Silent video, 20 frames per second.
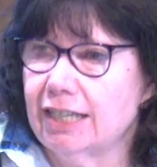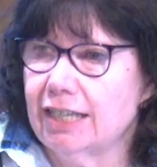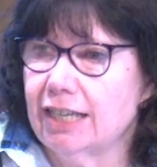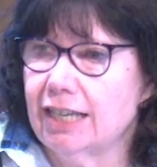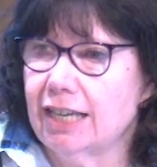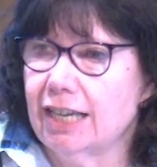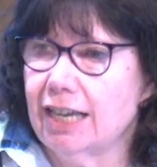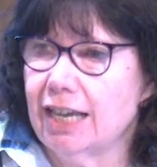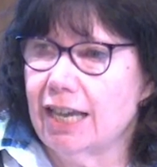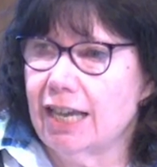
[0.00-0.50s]

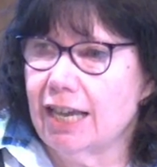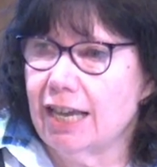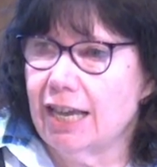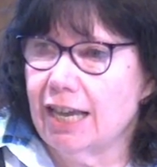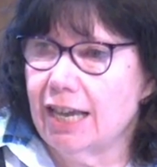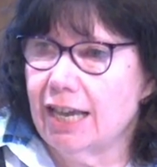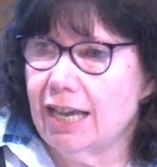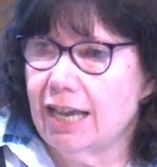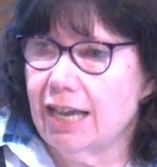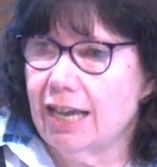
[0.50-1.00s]

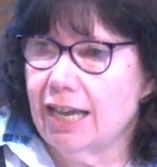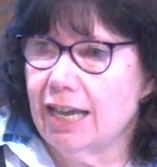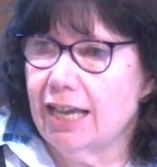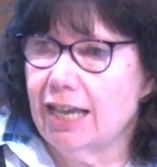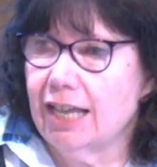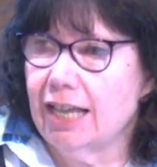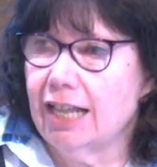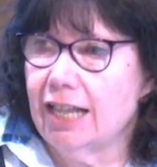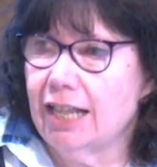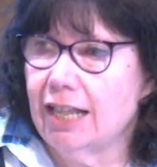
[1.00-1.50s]

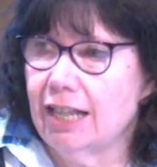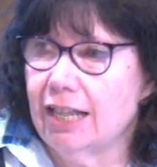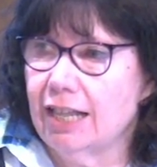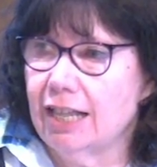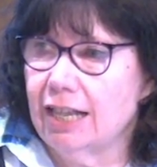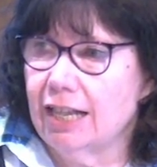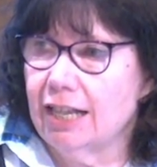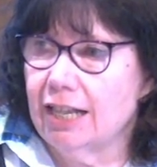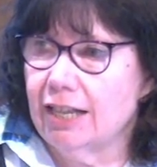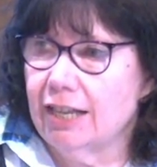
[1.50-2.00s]

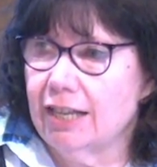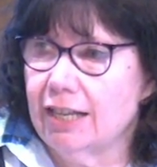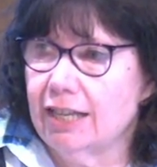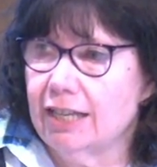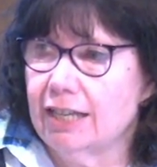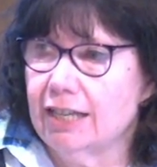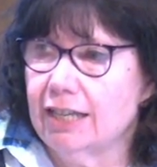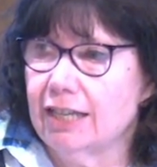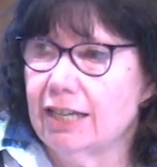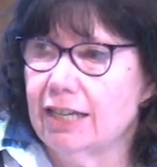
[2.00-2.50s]

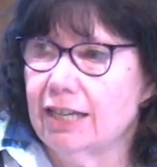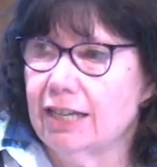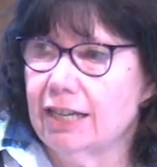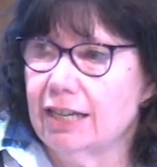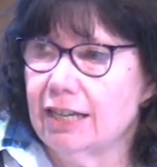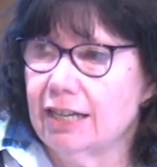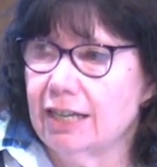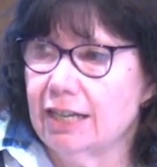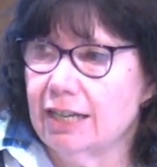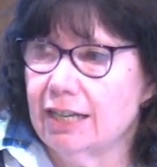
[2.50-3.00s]

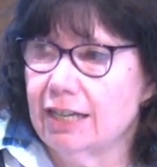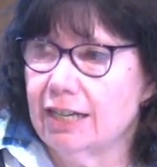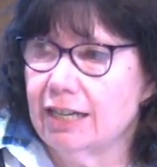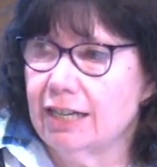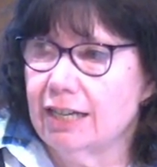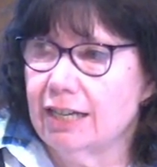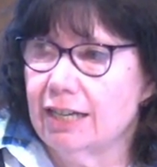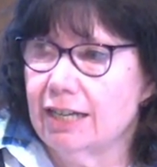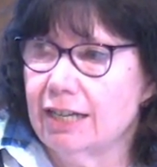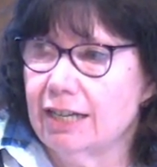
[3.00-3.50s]

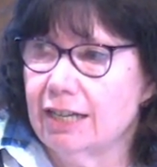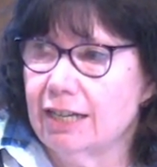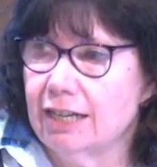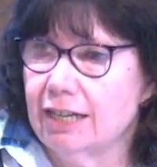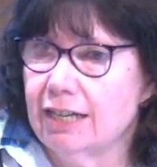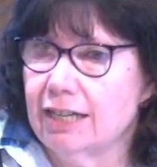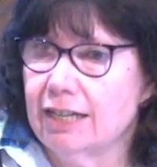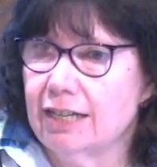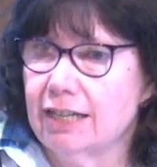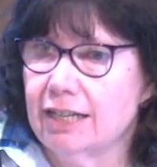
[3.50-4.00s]

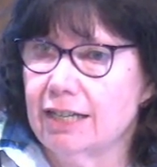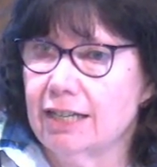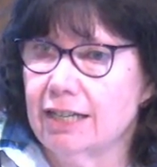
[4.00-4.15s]
No one is speaking in this clip.